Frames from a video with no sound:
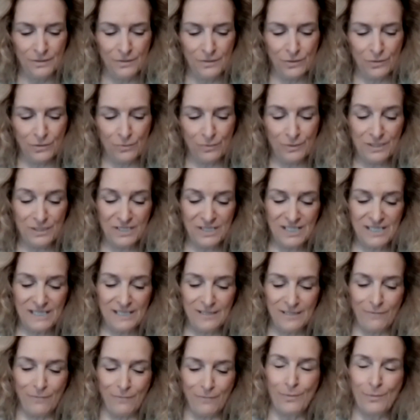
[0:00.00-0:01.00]
To
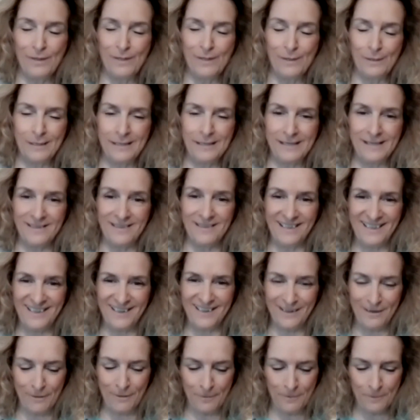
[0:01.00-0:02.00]
achieve real
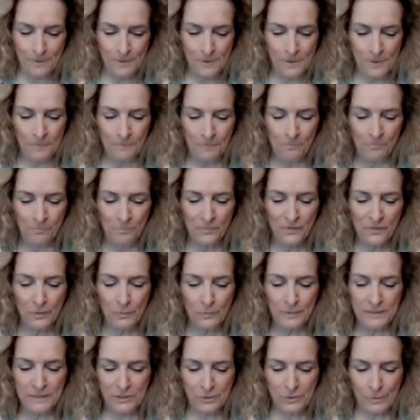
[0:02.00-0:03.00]
healing,
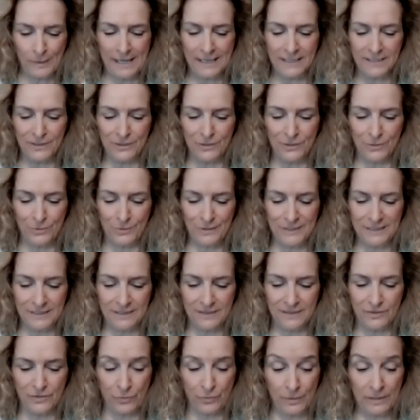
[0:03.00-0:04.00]
we try to do
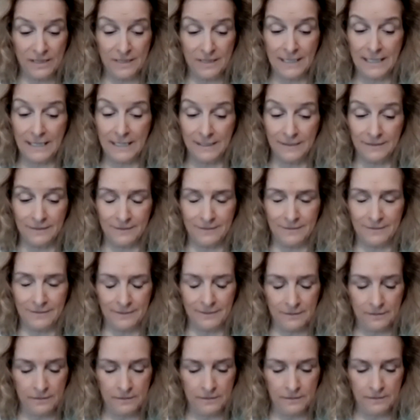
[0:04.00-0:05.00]
these three
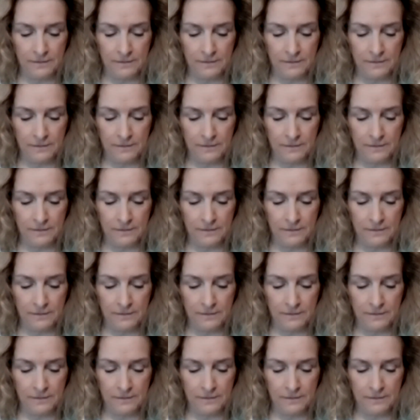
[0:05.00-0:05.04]
things: